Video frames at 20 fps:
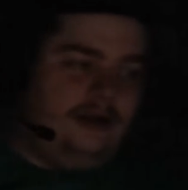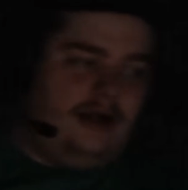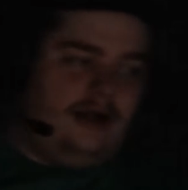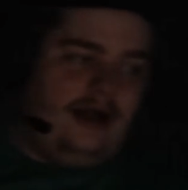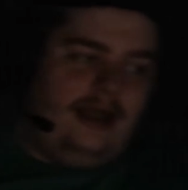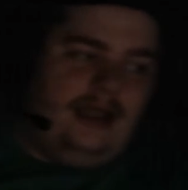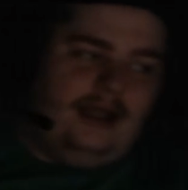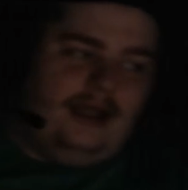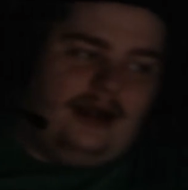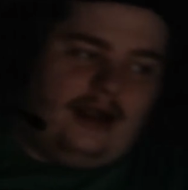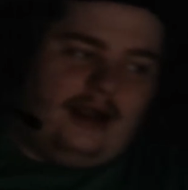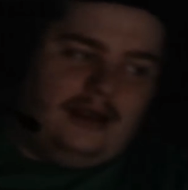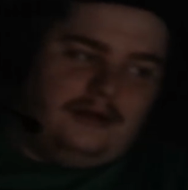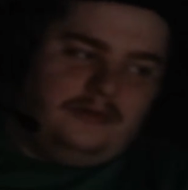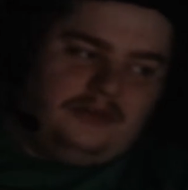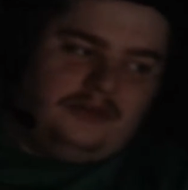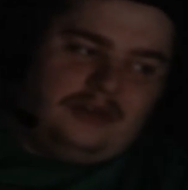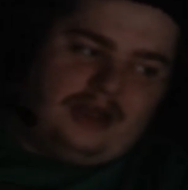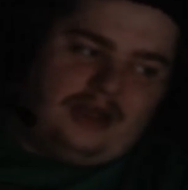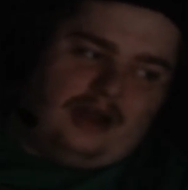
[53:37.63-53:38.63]
gonna lie, and I
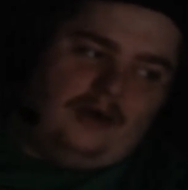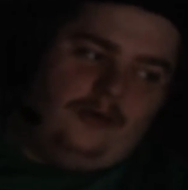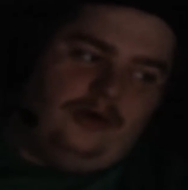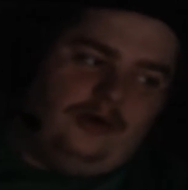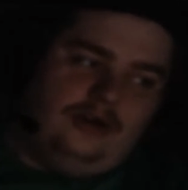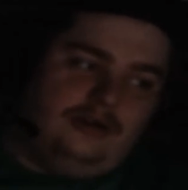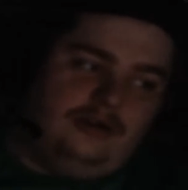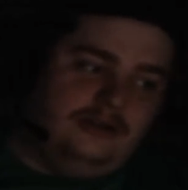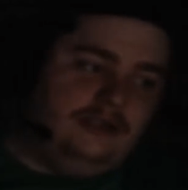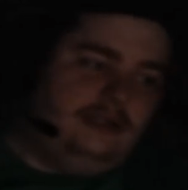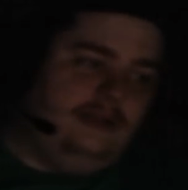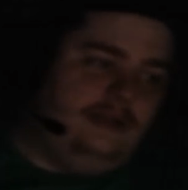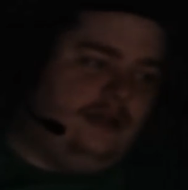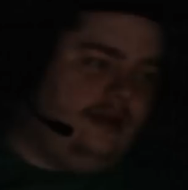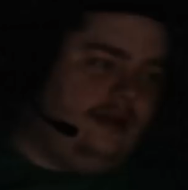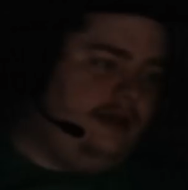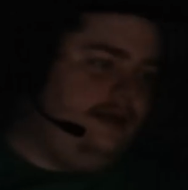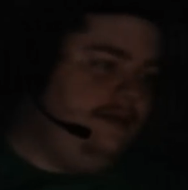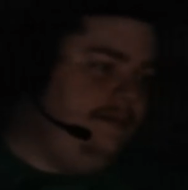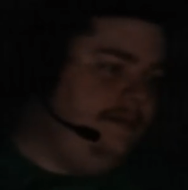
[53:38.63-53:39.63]
kind of wanted to see
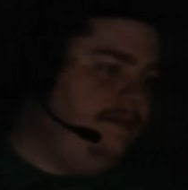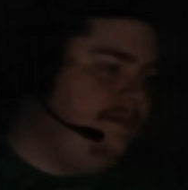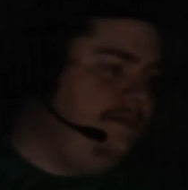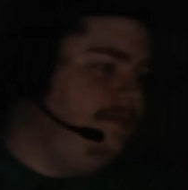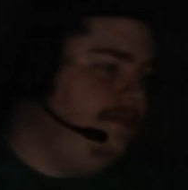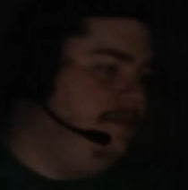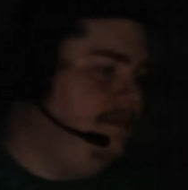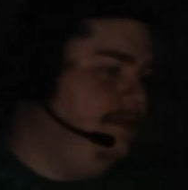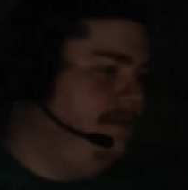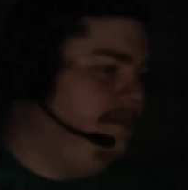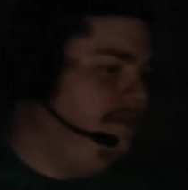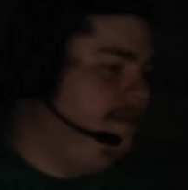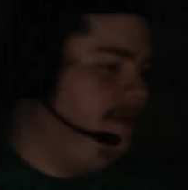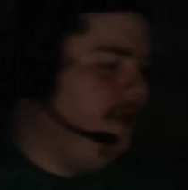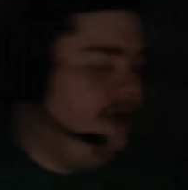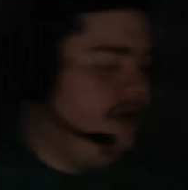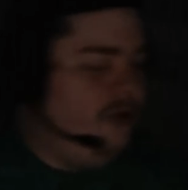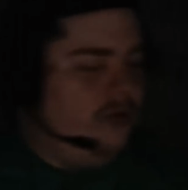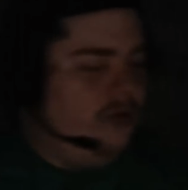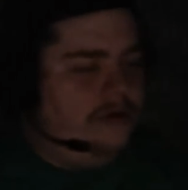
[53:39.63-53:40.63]
that.
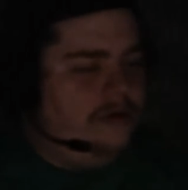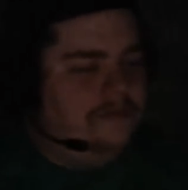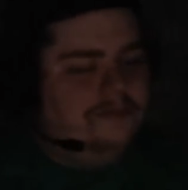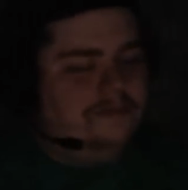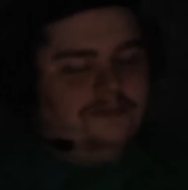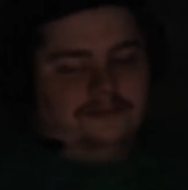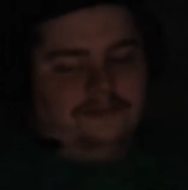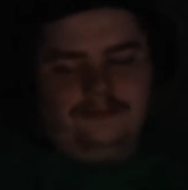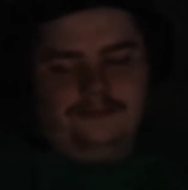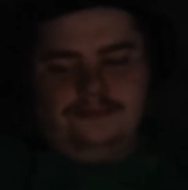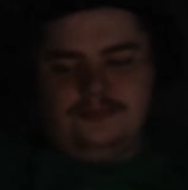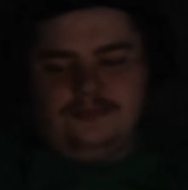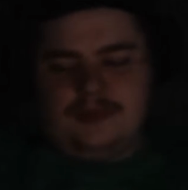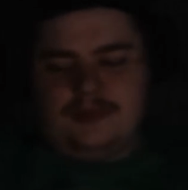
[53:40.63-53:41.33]
But oh well.